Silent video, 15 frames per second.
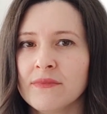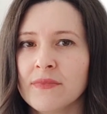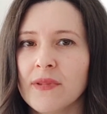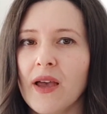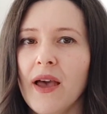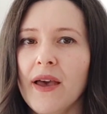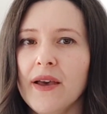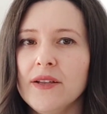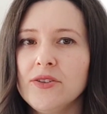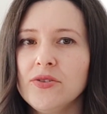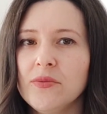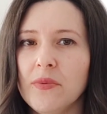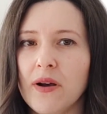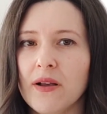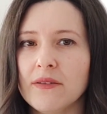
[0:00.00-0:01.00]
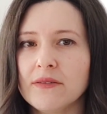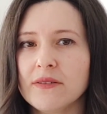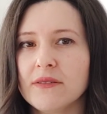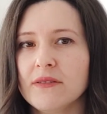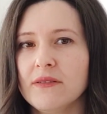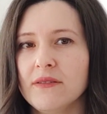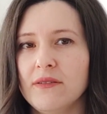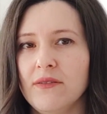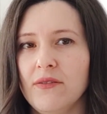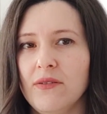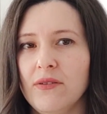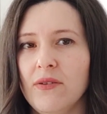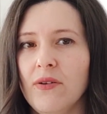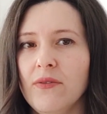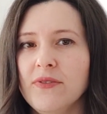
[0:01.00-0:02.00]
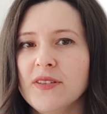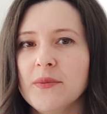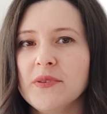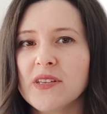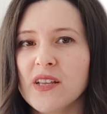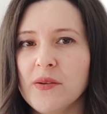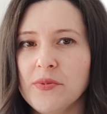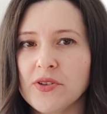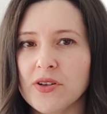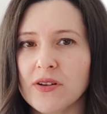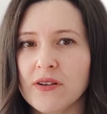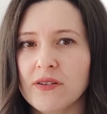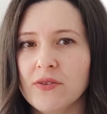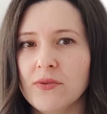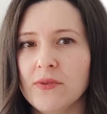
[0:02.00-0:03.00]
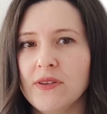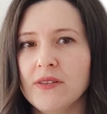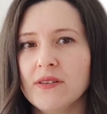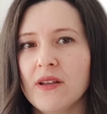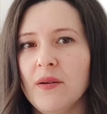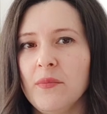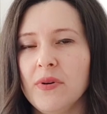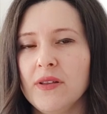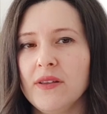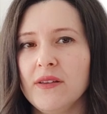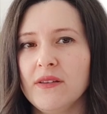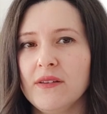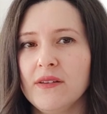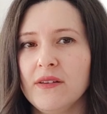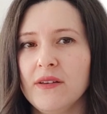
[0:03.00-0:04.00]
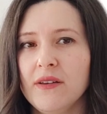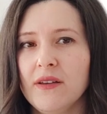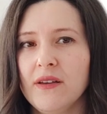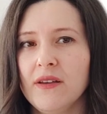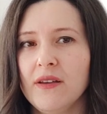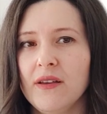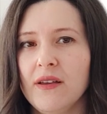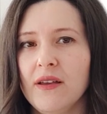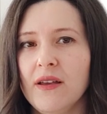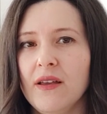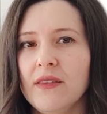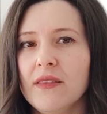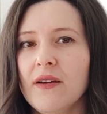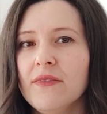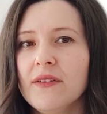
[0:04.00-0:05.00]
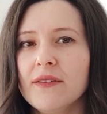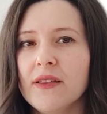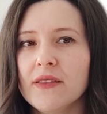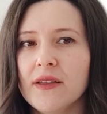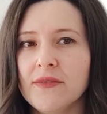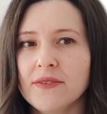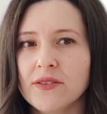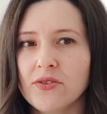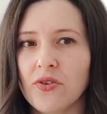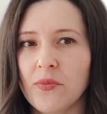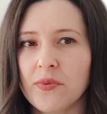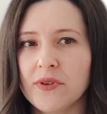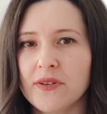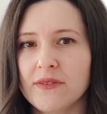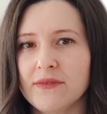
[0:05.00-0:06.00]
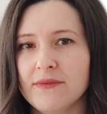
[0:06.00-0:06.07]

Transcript: I had 2 months of subscription to this company, and after that I've stopped.